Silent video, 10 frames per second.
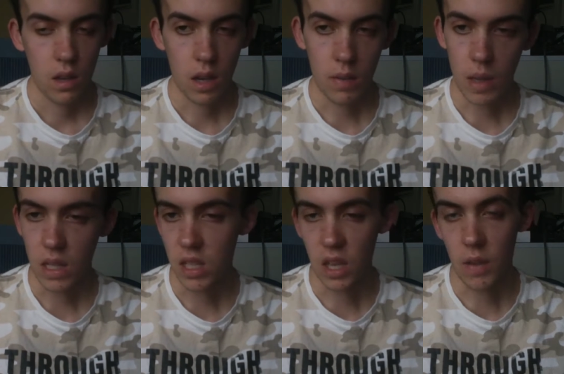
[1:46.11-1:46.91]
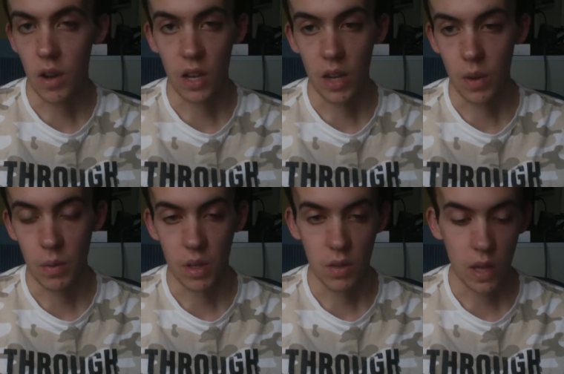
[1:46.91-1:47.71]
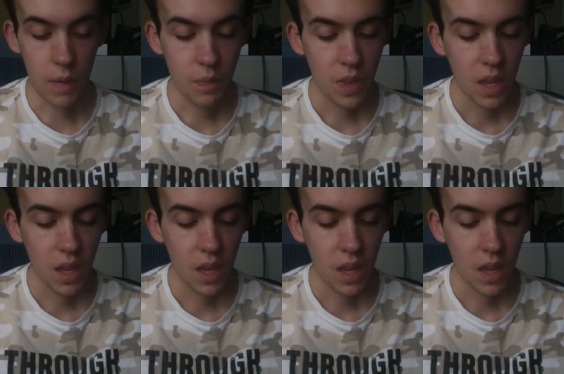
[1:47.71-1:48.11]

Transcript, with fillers: I basically just gave it a hug anyway. But I do that.